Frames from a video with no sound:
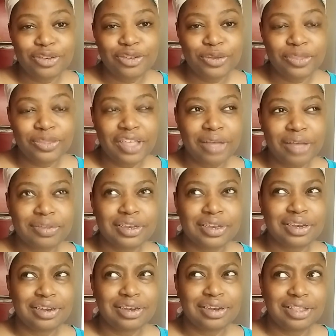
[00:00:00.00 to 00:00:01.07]
in
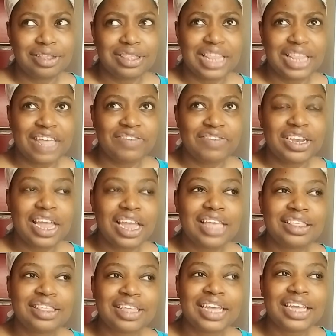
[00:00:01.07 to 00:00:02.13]
2011,
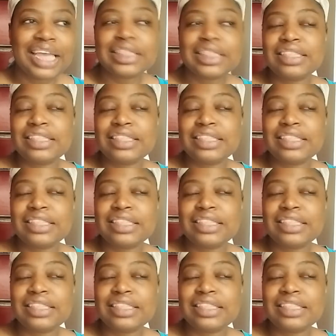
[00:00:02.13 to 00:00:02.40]
I think.